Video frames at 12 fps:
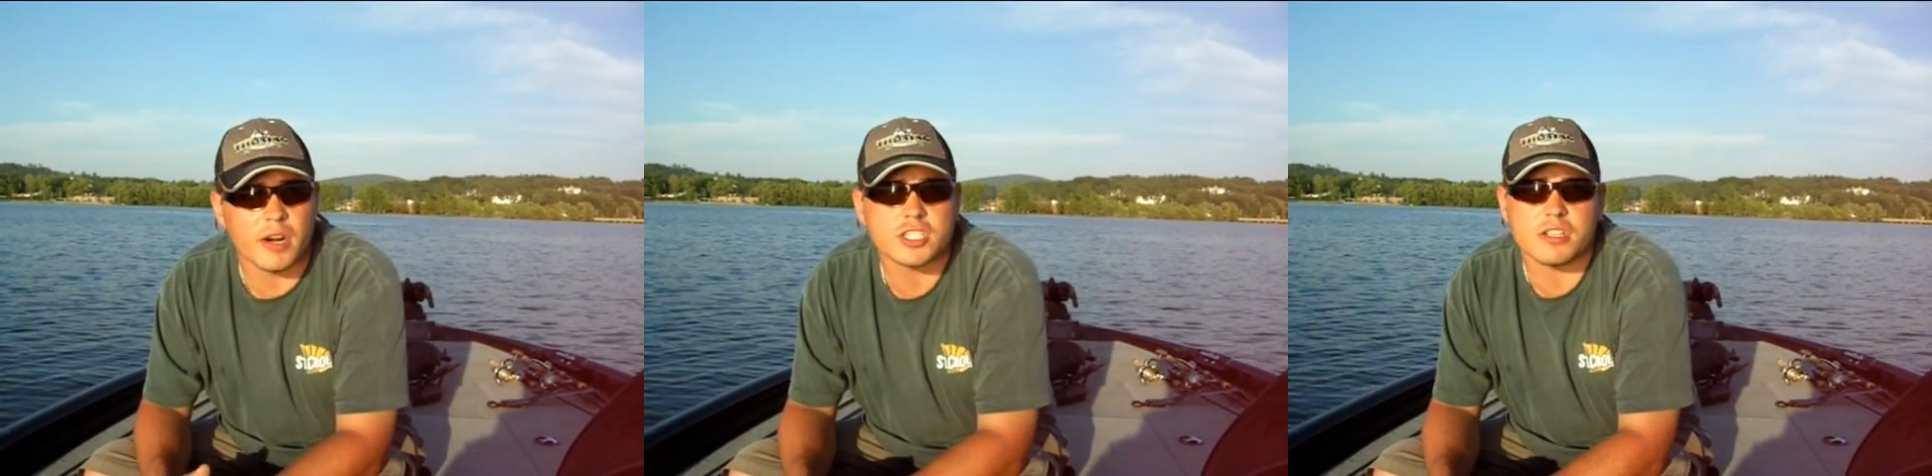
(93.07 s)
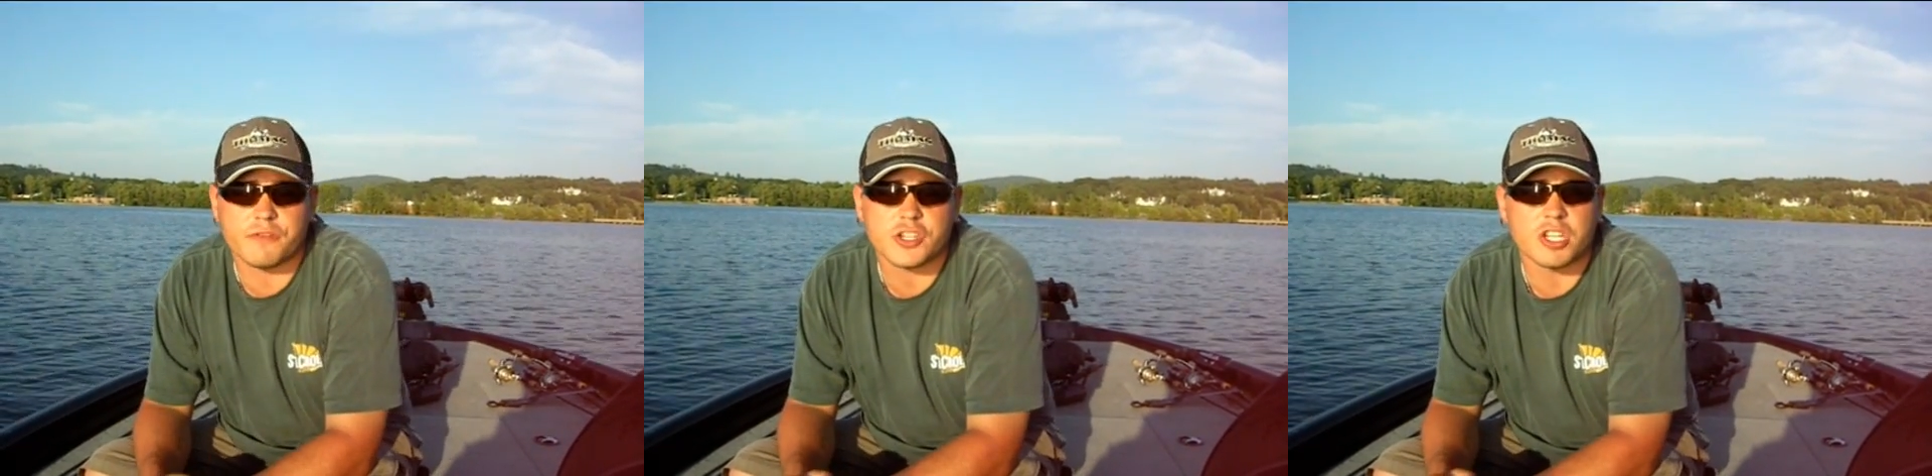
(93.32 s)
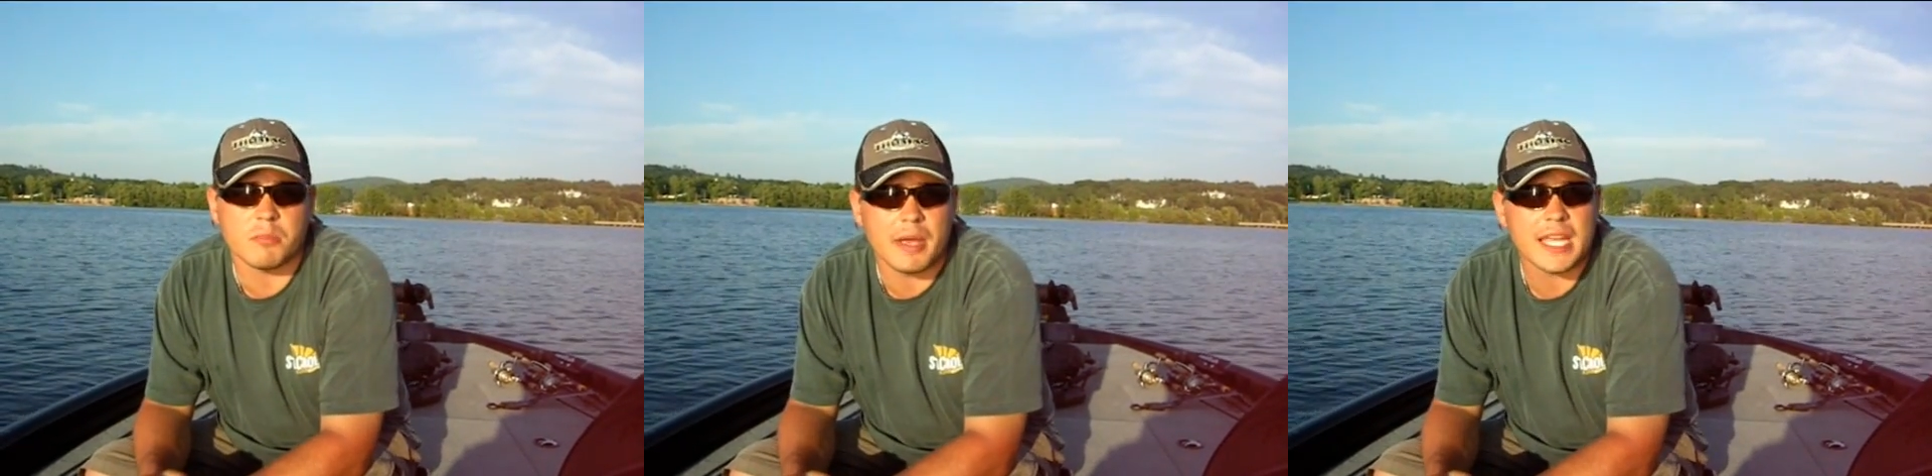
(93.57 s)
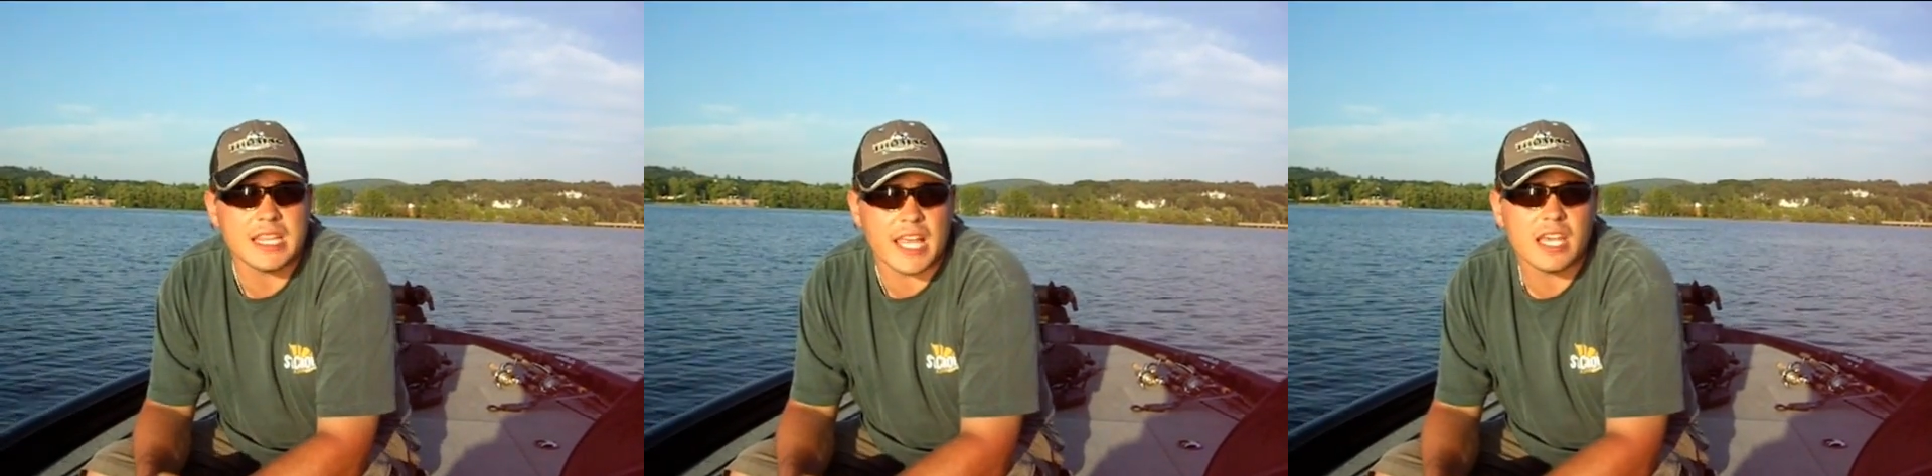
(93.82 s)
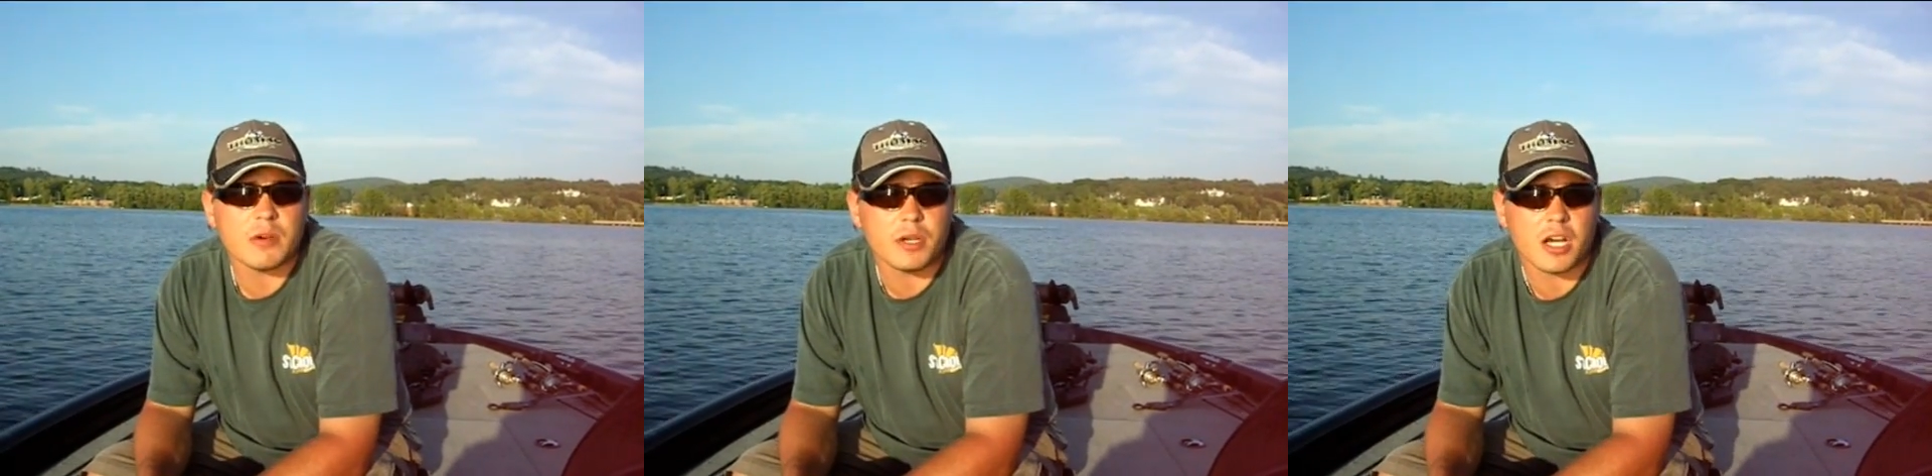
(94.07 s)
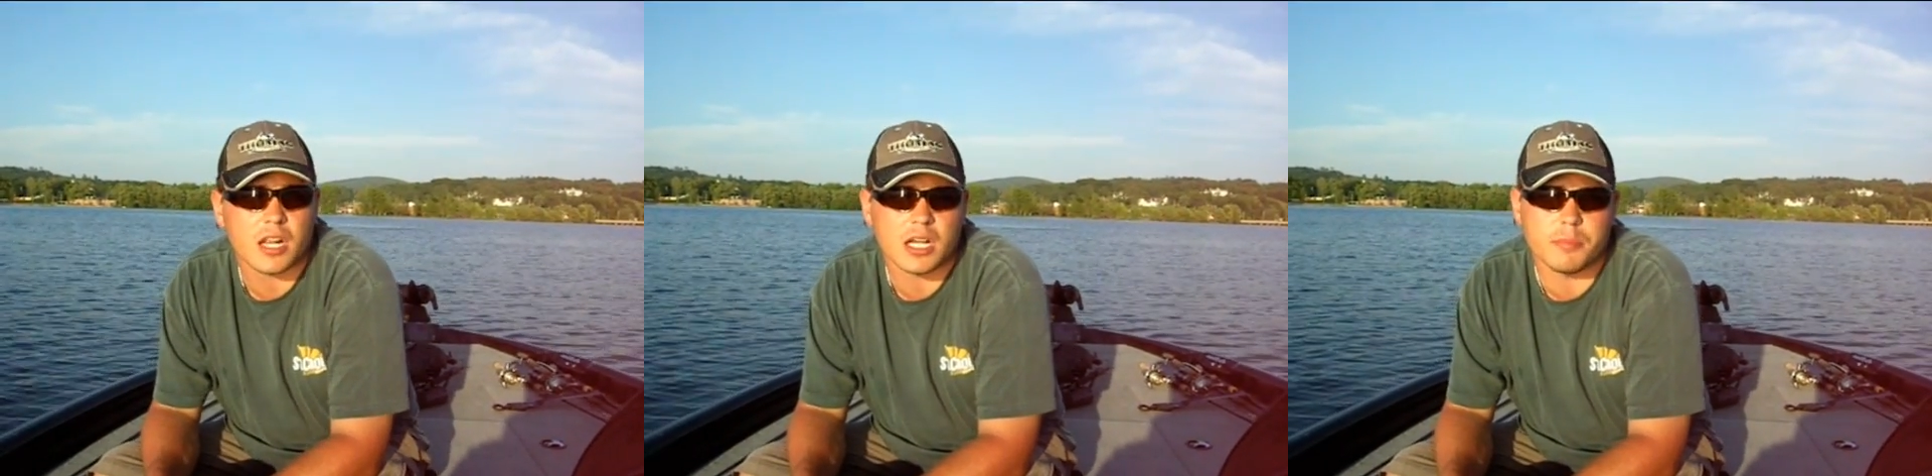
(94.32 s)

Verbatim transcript: We we're actually fishing main lake, and we caught